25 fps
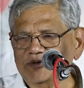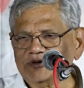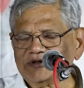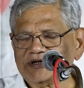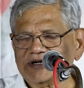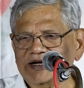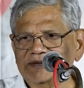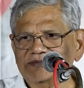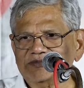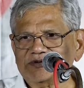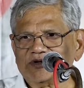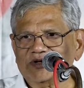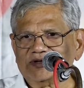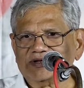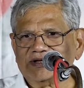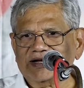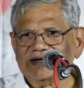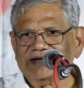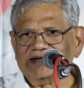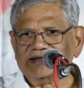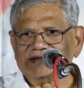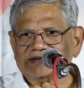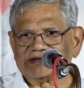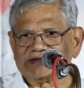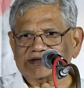Muslims or
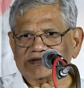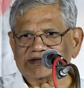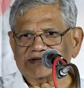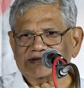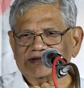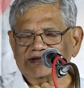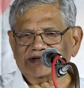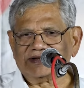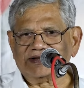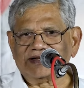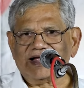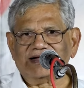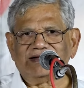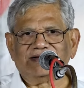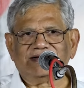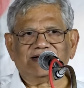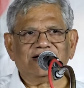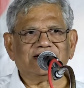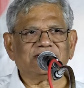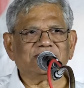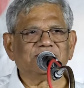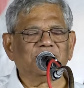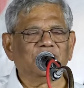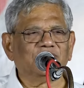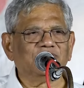Dalits that
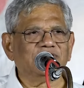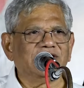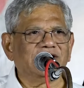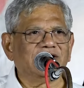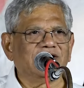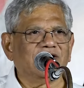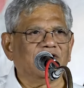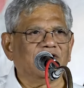this Modi